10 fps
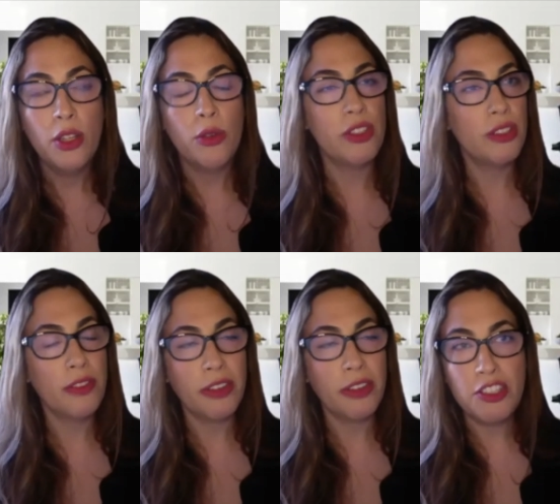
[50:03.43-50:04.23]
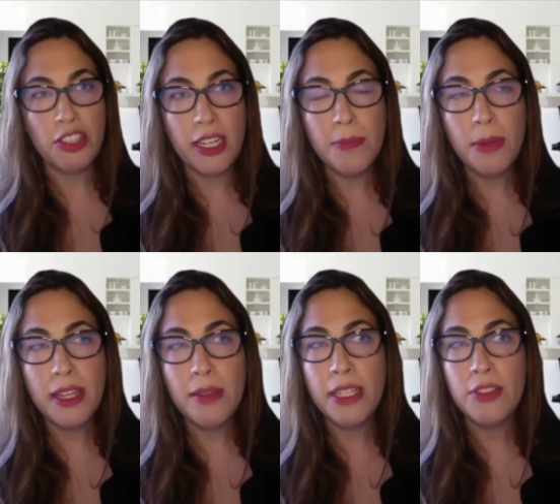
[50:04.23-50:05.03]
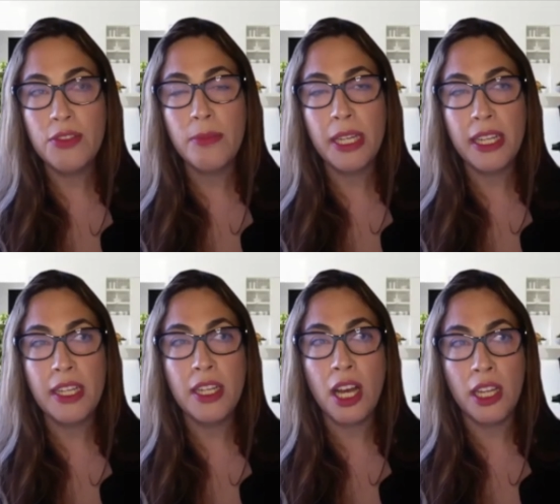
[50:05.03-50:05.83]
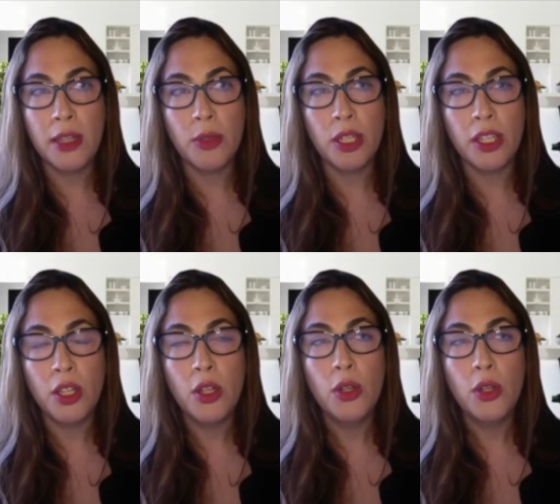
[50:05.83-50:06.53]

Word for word: who are still very jaded by the mainstream media and Hollywood,